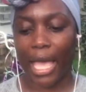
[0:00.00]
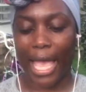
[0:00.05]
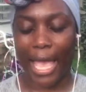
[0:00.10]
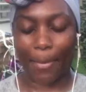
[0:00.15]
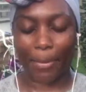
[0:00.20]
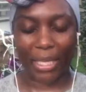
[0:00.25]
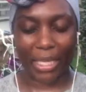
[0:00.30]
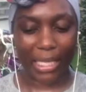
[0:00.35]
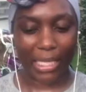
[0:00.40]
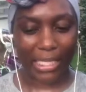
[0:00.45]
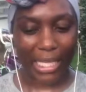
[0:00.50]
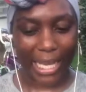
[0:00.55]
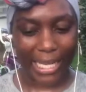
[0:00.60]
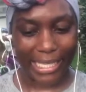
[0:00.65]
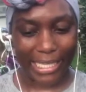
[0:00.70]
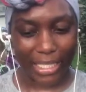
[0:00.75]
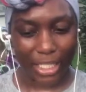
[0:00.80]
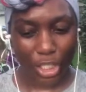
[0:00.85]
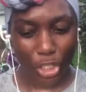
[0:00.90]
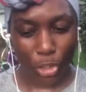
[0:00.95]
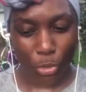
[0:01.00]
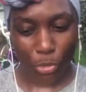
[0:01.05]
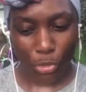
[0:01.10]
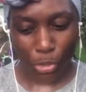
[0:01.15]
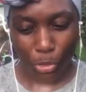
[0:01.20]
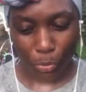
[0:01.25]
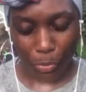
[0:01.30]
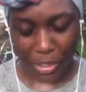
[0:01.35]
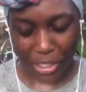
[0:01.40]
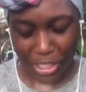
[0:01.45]
And because I continue
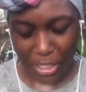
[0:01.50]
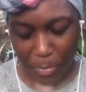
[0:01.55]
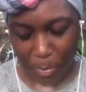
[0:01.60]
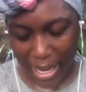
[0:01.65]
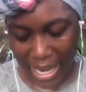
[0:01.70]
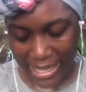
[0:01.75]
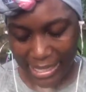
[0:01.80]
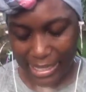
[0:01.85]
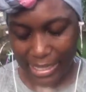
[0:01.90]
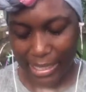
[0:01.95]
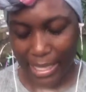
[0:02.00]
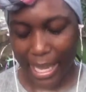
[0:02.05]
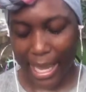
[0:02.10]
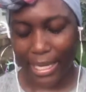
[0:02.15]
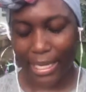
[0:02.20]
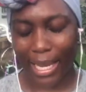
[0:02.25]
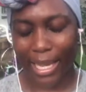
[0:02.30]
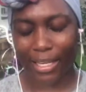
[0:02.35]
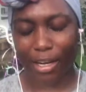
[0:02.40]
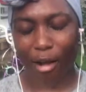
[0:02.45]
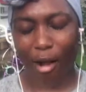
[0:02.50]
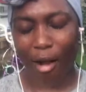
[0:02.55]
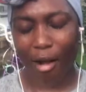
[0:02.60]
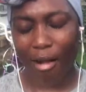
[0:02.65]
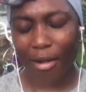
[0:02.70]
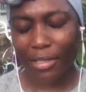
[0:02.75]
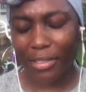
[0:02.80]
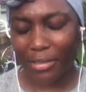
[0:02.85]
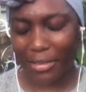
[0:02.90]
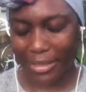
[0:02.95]
to respect that and
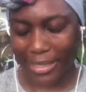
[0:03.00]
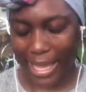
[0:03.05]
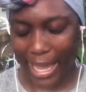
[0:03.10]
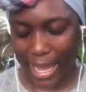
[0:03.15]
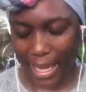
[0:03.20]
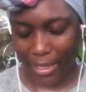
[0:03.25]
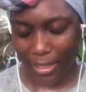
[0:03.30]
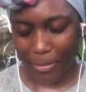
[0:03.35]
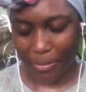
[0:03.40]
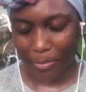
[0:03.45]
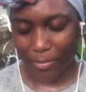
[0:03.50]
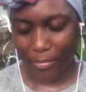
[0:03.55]
honor that,